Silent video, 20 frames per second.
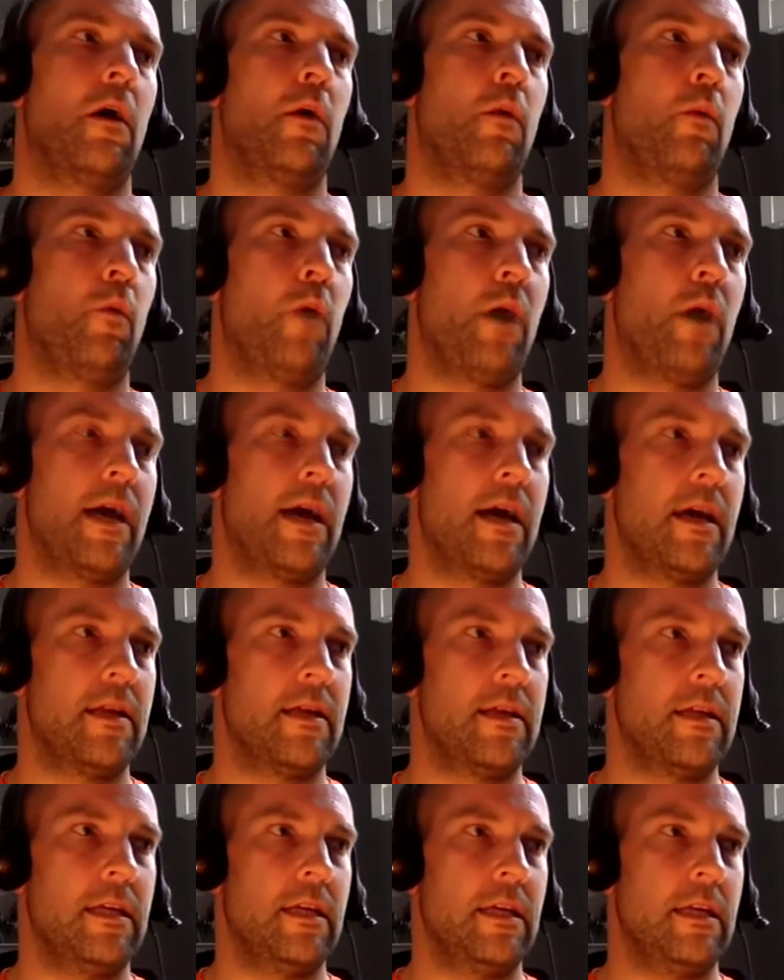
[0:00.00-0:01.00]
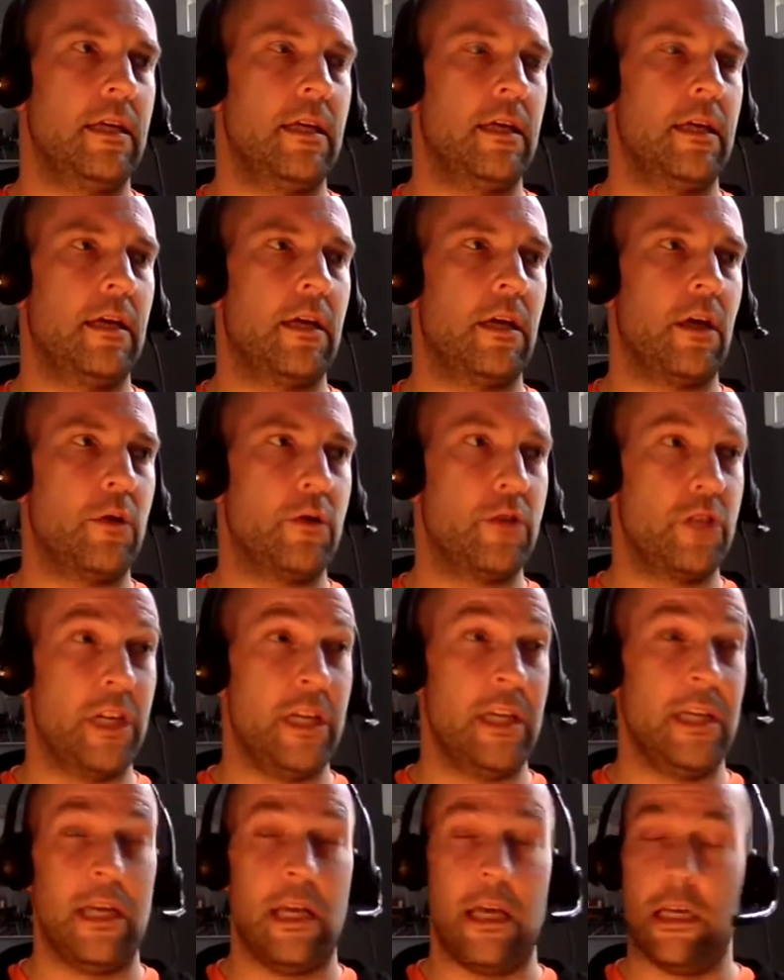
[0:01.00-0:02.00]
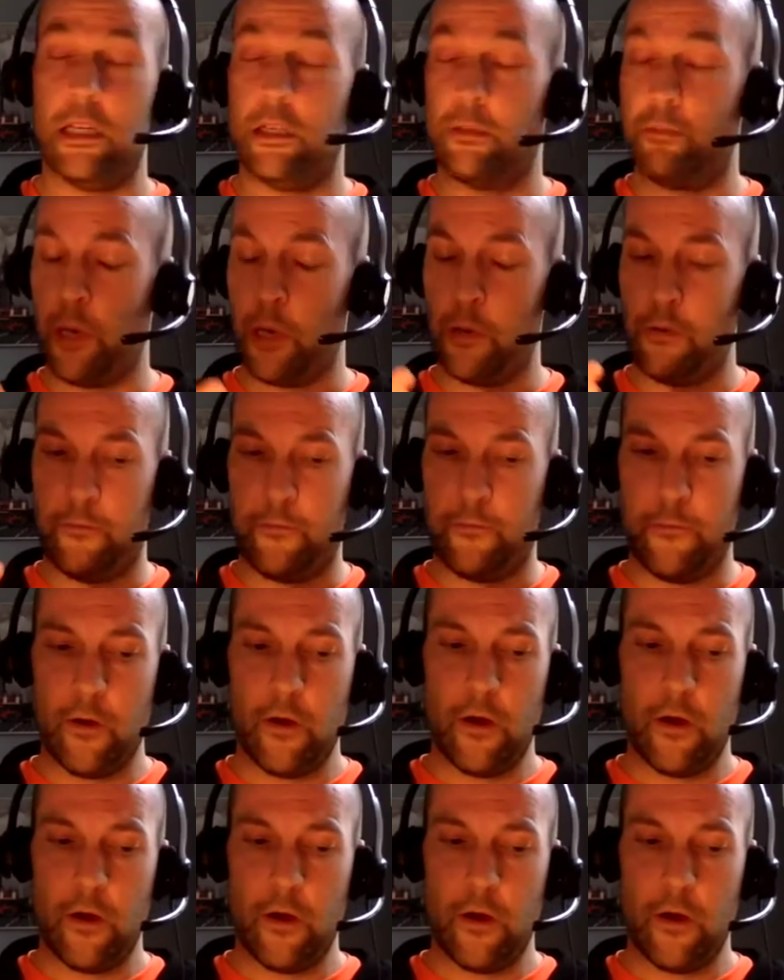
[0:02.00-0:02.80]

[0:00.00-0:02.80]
where the coachee is both